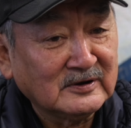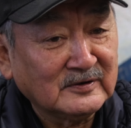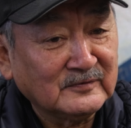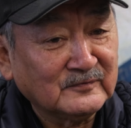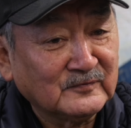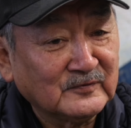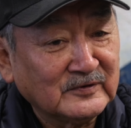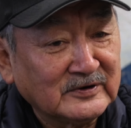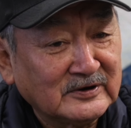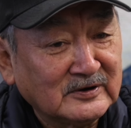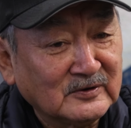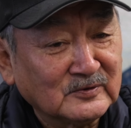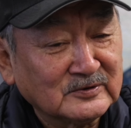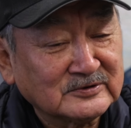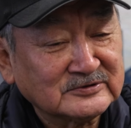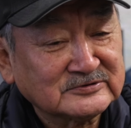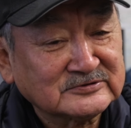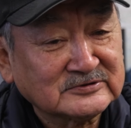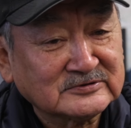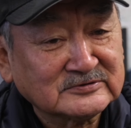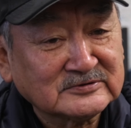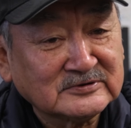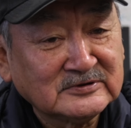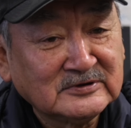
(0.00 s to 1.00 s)
if we
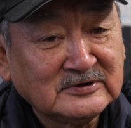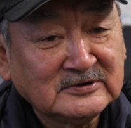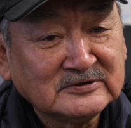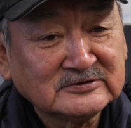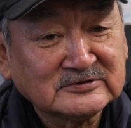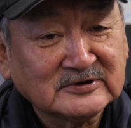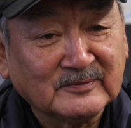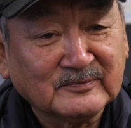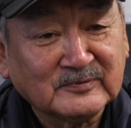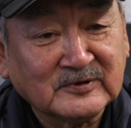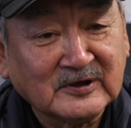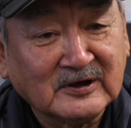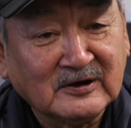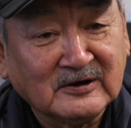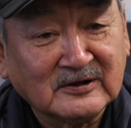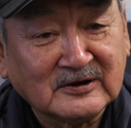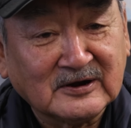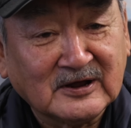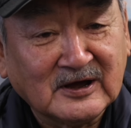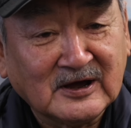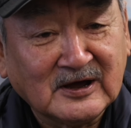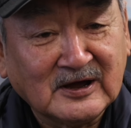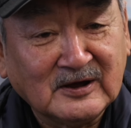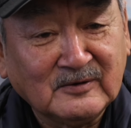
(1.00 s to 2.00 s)
notice something on the
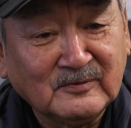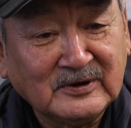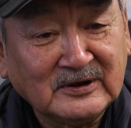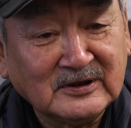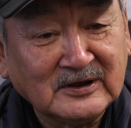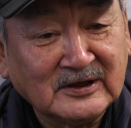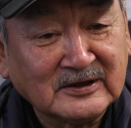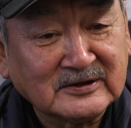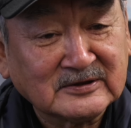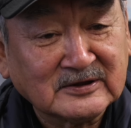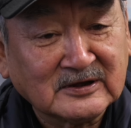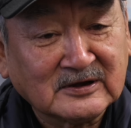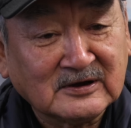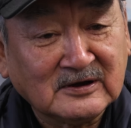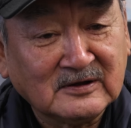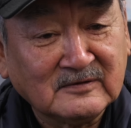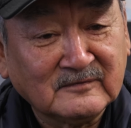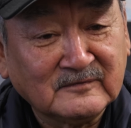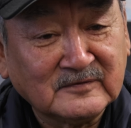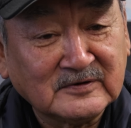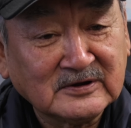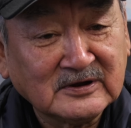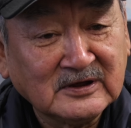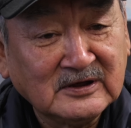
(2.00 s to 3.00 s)
highway like the
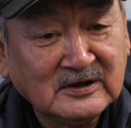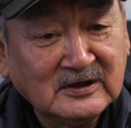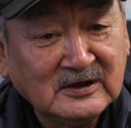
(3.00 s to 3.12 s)
culvert,